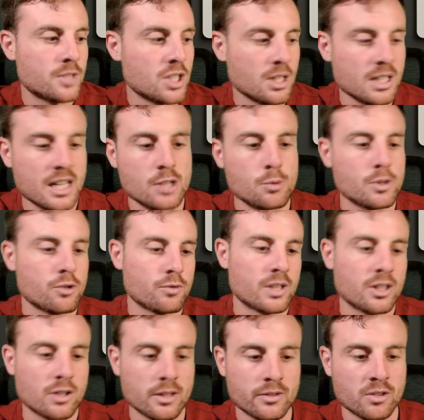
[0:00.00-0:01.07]
Sometimes when you're
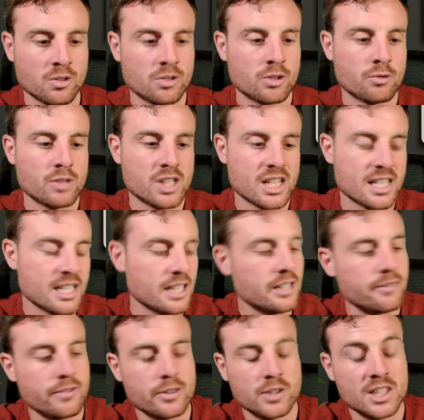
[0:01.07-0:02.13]
reading off, the reason I say
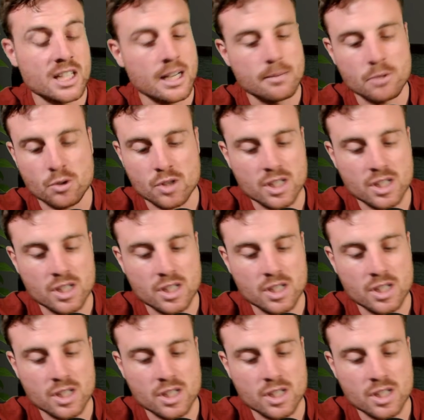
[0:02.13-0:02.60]
confirm the time zone,